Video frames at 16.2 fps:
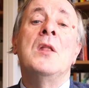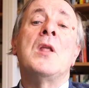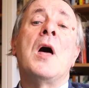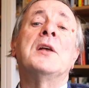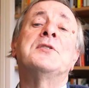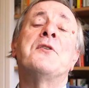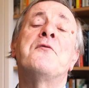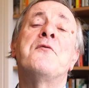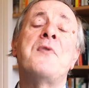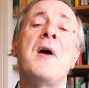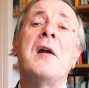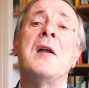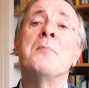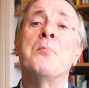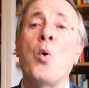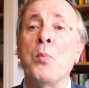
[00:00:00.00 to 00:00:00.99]
Now, there's a
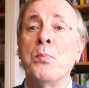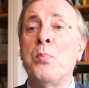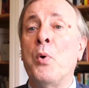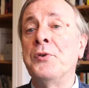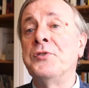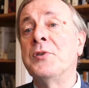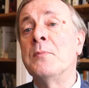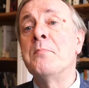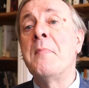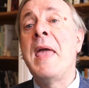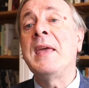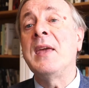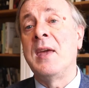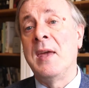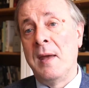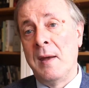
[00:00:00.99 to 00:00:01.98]
very important point to
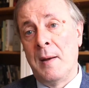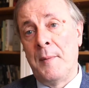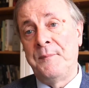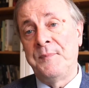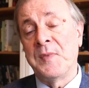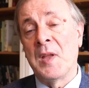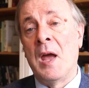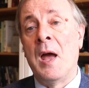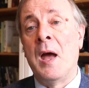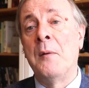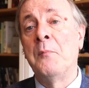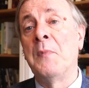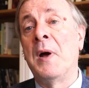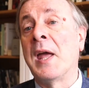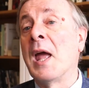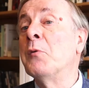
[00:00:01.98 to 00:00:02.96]
make here.
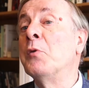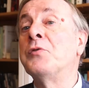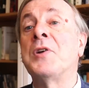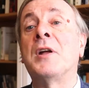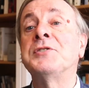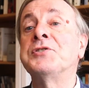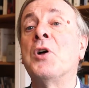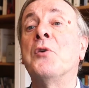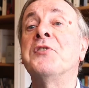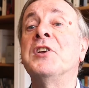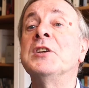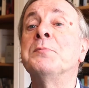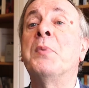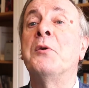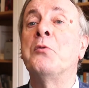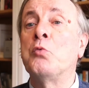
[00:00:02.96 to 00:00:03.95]
Um, again, we've touched on
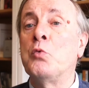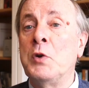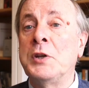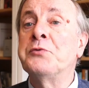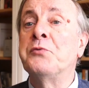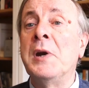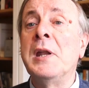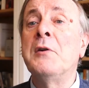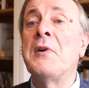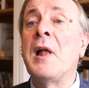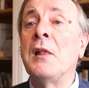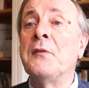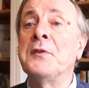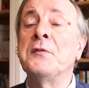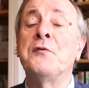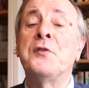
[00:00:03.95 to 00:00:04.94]
this, but it's really
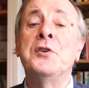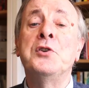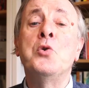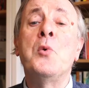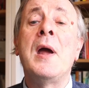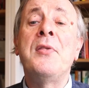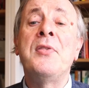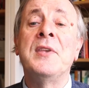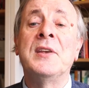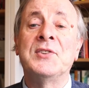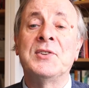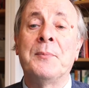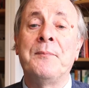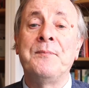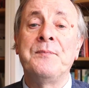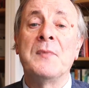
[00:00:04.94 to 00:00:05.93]
relevant for new
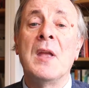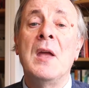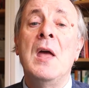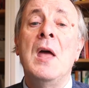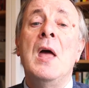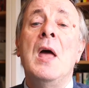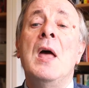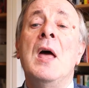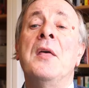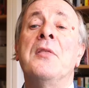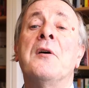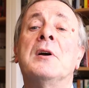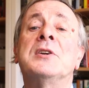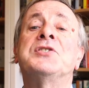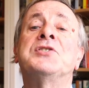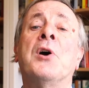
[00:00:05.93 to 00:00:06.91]
atheism.
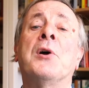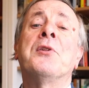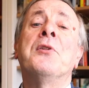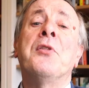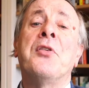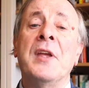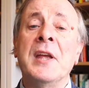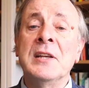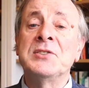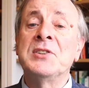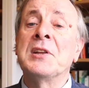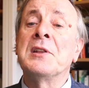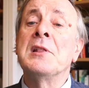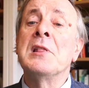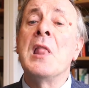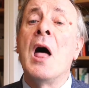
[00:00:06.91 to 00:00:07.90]
There are certain things
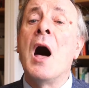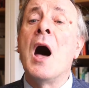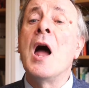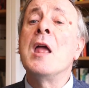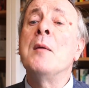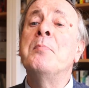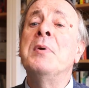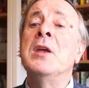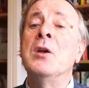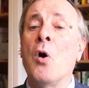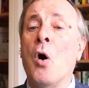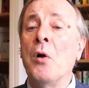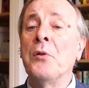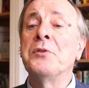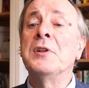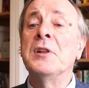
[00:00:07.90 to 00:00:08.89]
that lie
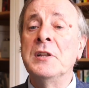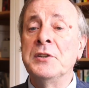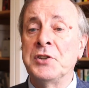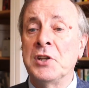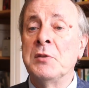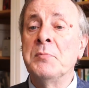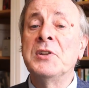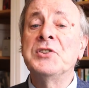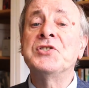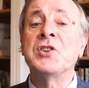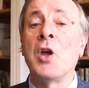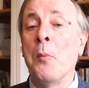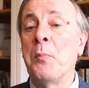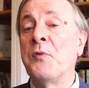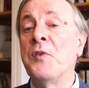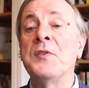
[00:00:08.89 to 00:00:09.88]
beyond the legitimate
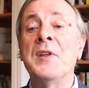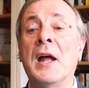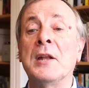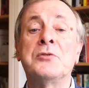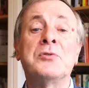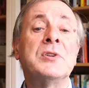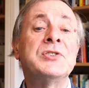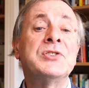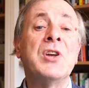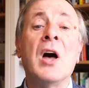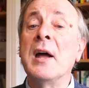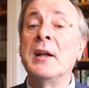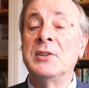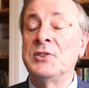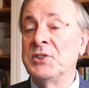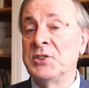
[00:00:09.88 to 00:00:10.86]
scope of the natural
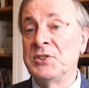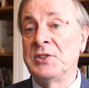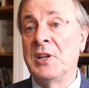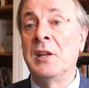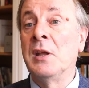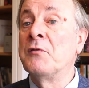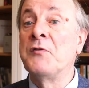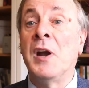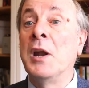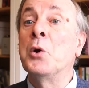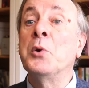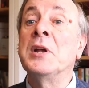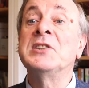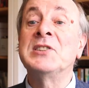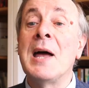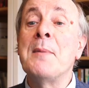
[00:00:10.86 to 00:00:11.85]
sciences, and a very
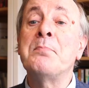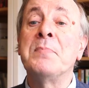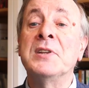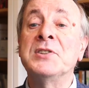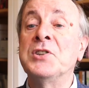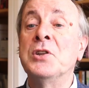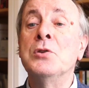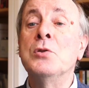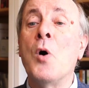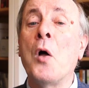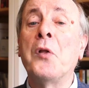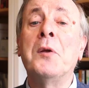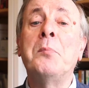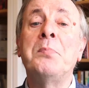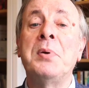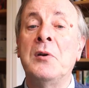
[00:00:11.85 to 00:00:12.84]
good examples are
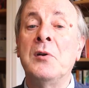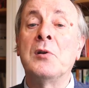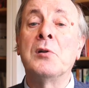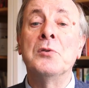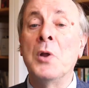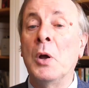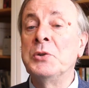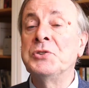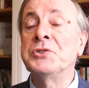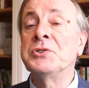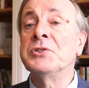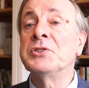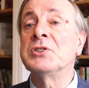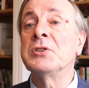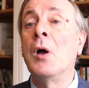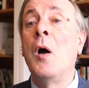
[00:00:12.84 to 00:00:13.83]
non empirical
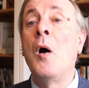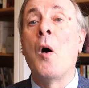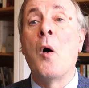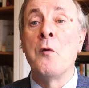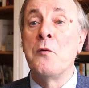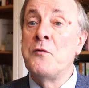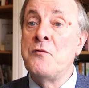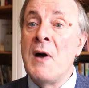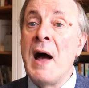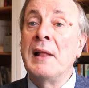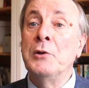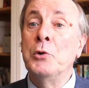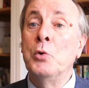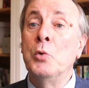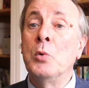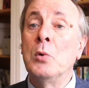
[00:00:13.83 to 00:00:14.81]
notions of
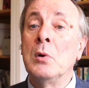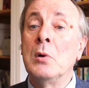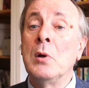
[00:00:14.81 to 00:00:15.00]
value